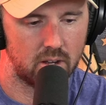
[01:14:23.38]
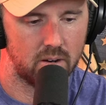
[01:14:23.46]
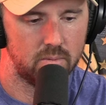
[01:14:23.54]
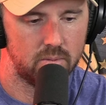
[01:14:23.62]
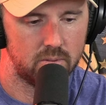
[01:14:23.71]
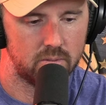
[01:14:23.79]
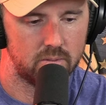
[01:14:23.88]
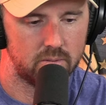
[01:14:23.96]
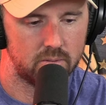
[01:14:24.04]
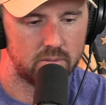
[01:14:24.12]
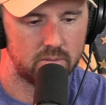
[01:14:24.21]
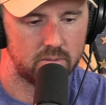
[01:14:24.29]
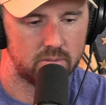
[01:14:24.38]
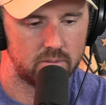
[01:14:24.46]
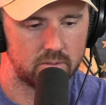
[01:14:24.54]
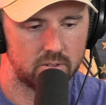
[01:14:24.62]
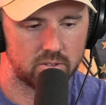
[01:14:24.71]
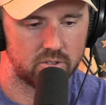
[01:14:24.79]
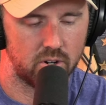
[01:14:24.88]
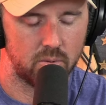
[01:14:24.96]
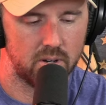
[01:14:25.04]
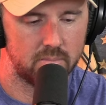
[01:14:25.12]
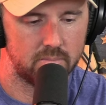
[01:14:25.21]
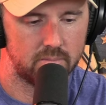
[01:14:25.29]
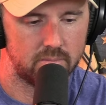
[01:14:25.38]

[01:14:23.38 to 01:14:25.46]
No, just show up.